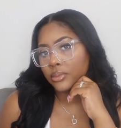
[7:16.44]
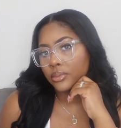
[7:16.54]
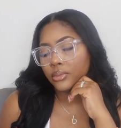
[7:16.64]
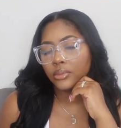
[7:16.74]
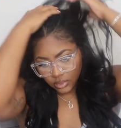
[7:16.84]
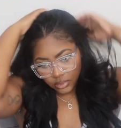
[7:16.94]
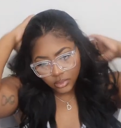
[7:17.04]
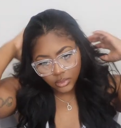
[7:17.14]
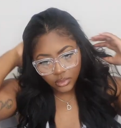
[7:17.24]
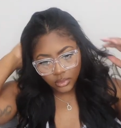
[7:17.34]

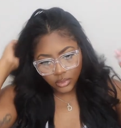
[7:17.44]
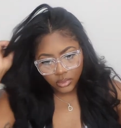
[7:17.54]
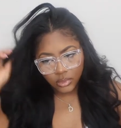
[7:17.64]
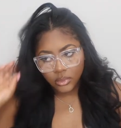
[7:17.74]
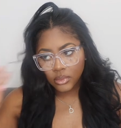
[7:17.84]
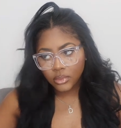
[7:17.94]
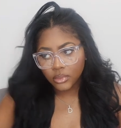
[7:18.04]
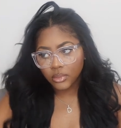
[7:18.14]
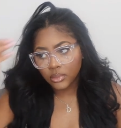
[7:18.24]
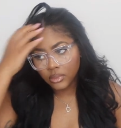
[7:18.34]

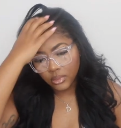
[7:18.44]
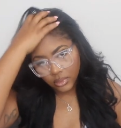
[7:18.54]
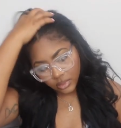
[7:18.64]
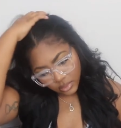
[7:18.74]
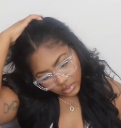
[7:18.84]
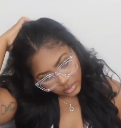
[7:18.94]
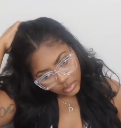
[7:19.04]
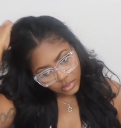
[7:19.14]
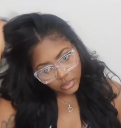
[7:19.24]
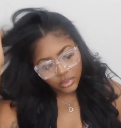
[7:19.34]

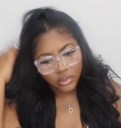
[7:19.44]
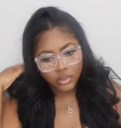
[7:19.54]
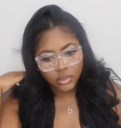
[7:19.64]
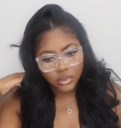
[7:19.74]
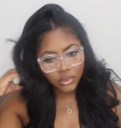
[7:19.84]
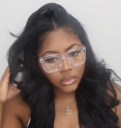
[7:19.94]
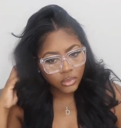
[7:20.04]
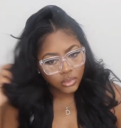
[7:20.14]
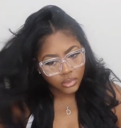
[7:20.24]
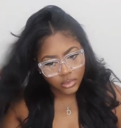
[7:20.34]

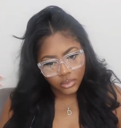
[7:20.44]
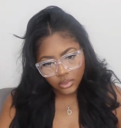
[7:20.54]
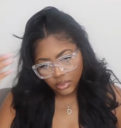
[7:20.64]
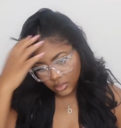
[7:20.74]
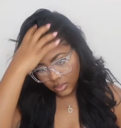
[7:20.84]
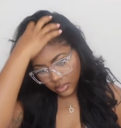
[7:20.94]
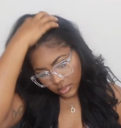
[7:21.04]
(silence)